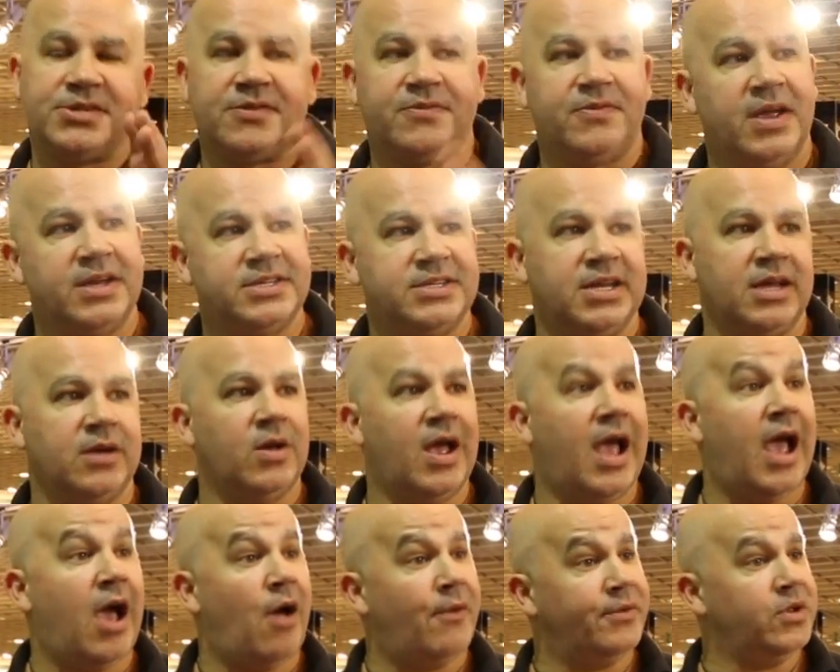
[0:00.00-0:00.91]
is affecting
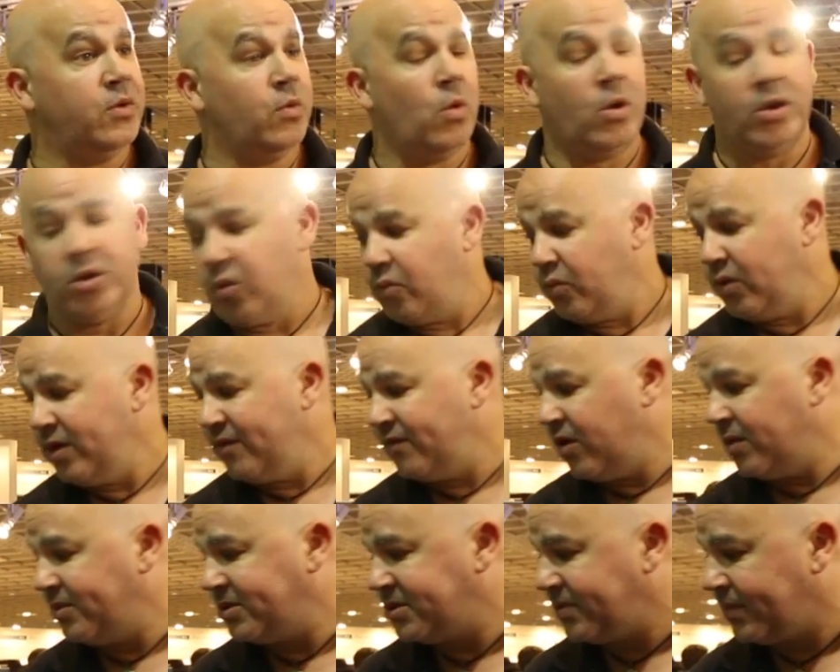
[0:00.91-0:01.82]
how you want your
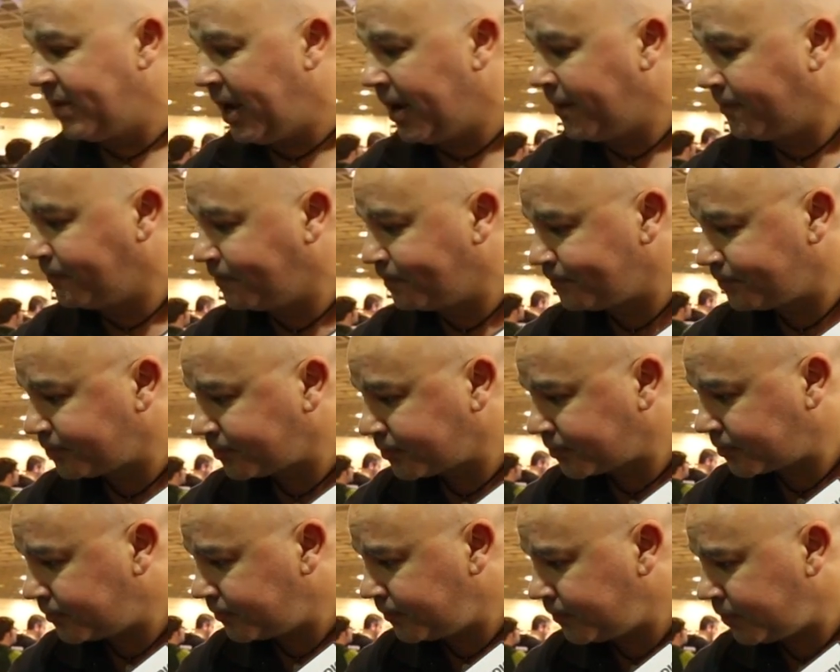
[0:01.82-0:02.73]
reverb to be.
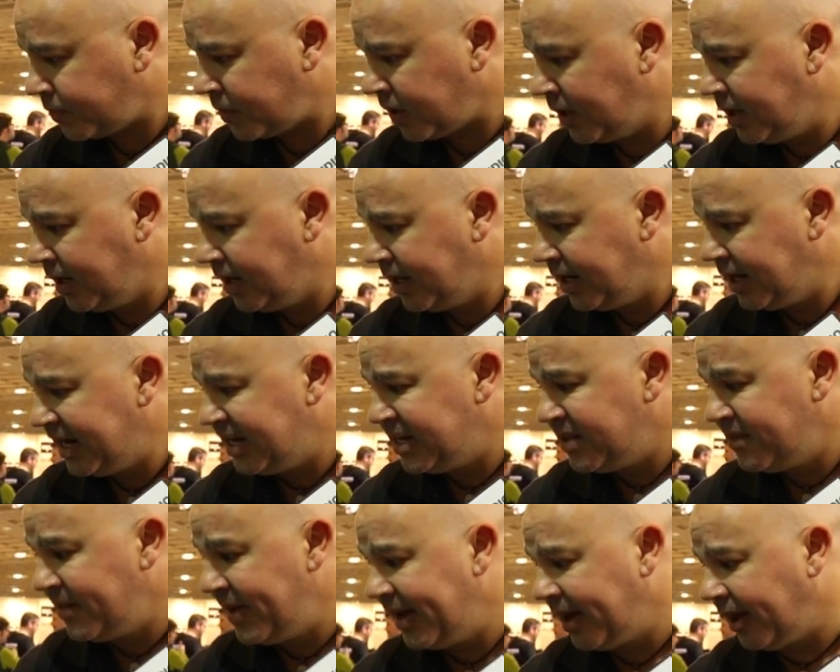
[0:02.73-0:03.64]

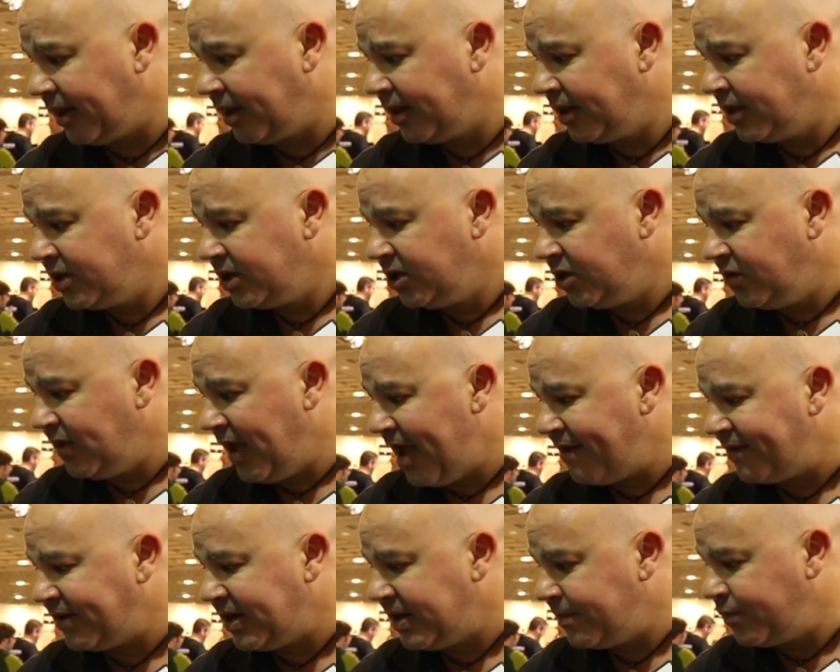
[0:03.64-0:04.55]
In the middle, you
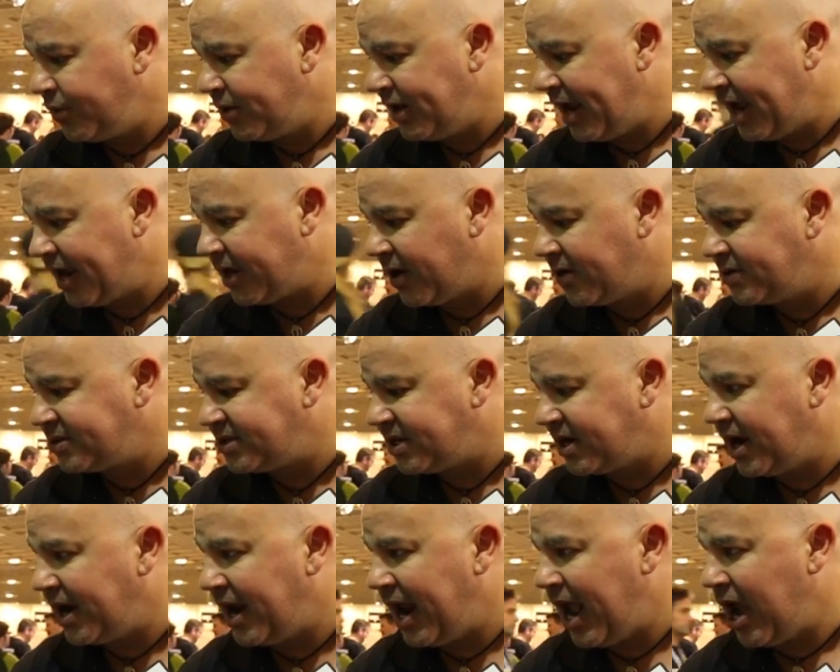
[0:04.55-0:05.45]
have an input echoes
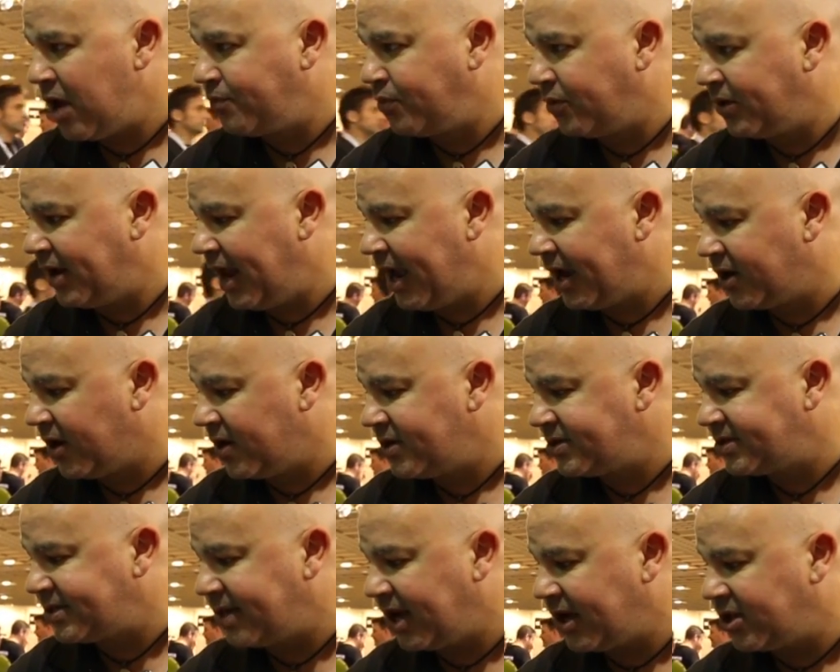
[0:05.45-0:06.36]
and an output
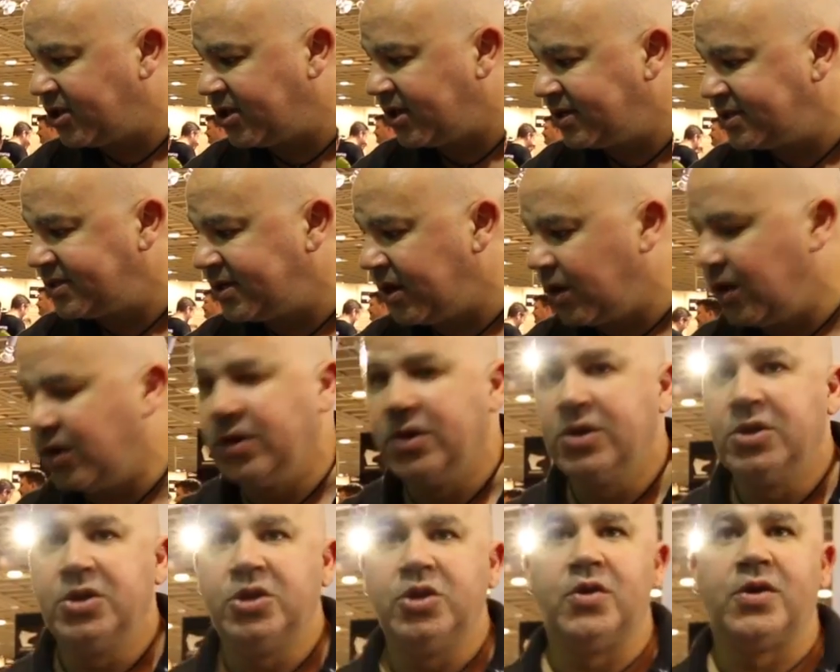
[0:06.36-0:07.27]
echoes section, so
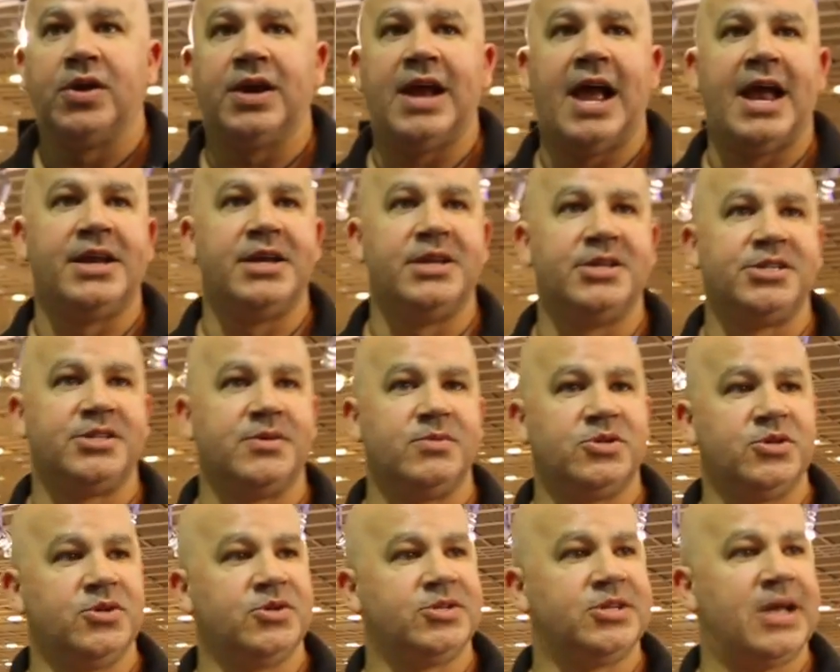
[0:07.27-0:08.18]
you can add in
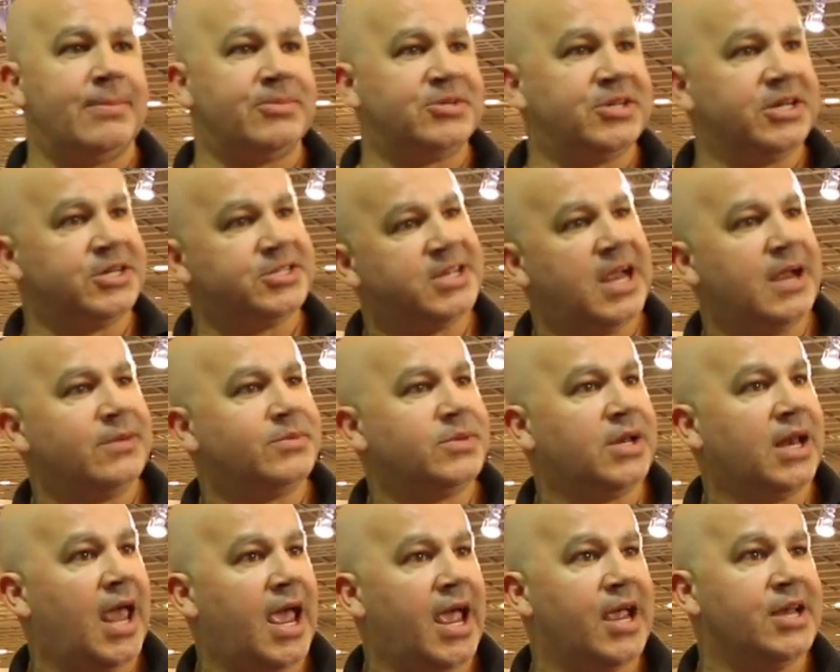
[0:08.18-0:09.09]
some 2-tap, 6-tap
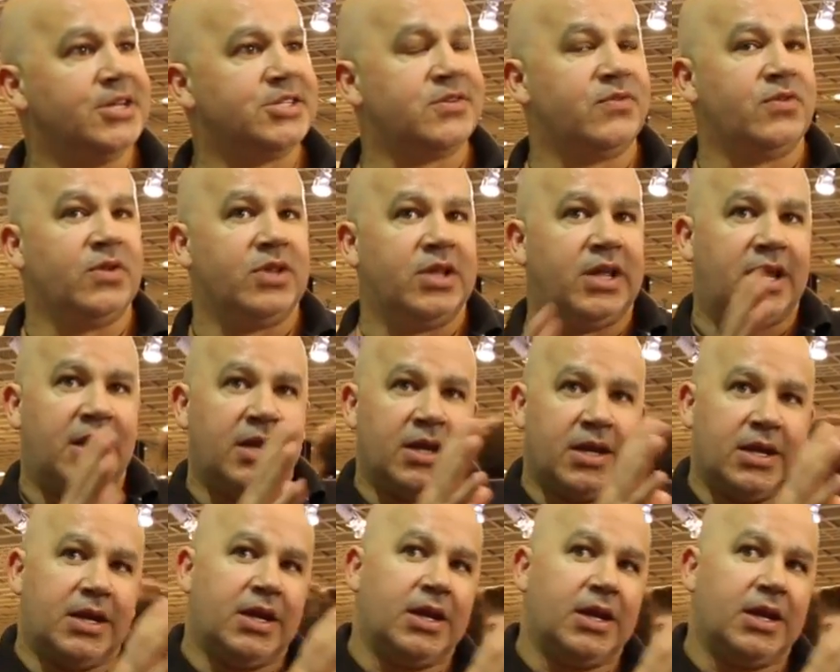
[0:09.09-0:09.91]
delays for the